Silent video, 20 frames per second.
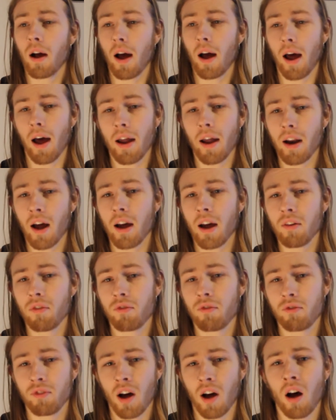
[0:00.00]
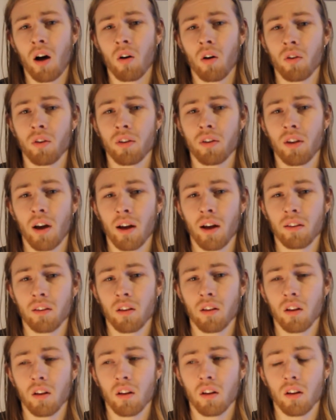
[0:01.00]
And I have found that
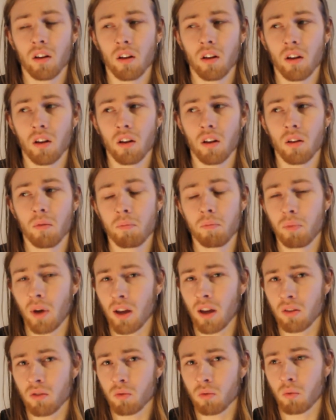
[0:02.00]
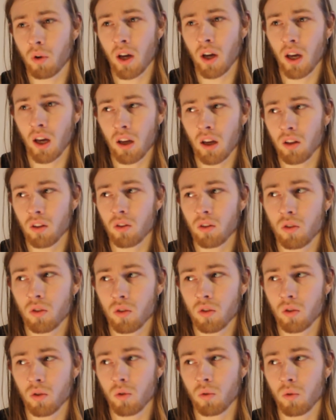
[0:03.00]
the best way
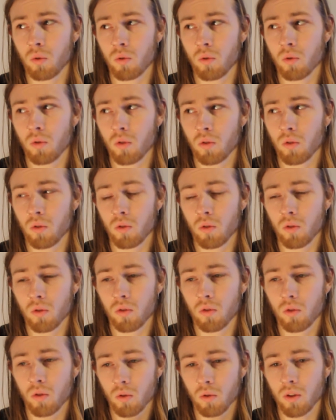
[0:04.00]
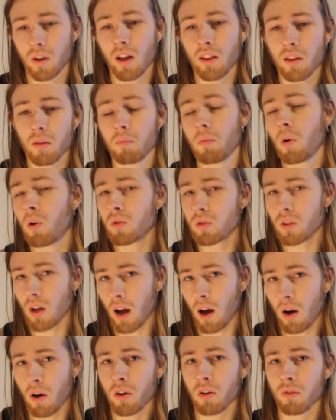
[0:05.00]
to get the most
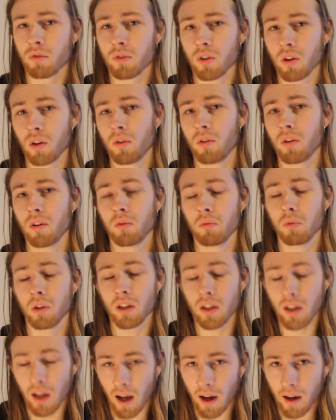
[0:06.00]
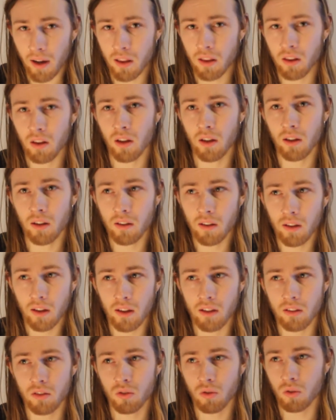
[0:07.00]
out of Conan, really, I think,
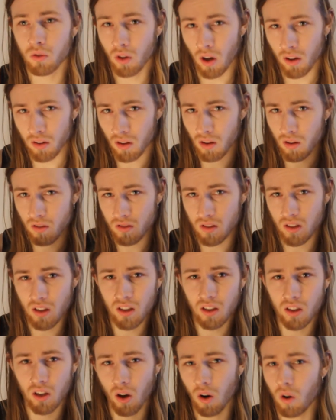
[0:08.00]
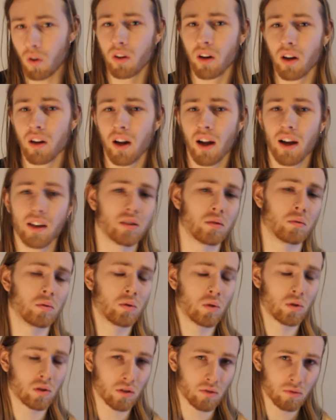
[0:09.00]
is to not see Conan as some
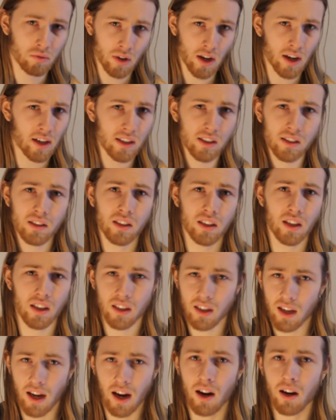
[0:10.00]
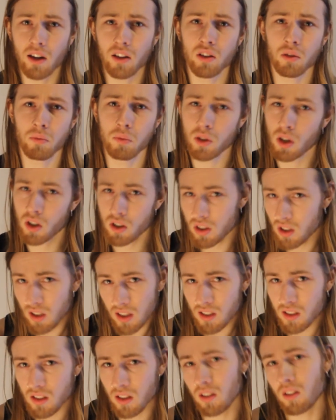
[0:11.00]
sort of realistic character, because he
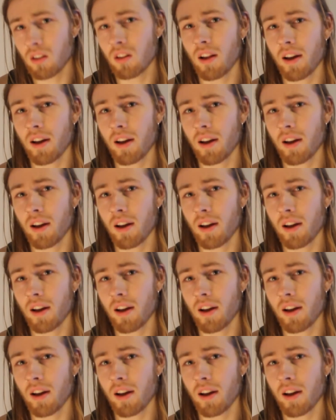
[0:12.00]
isn't.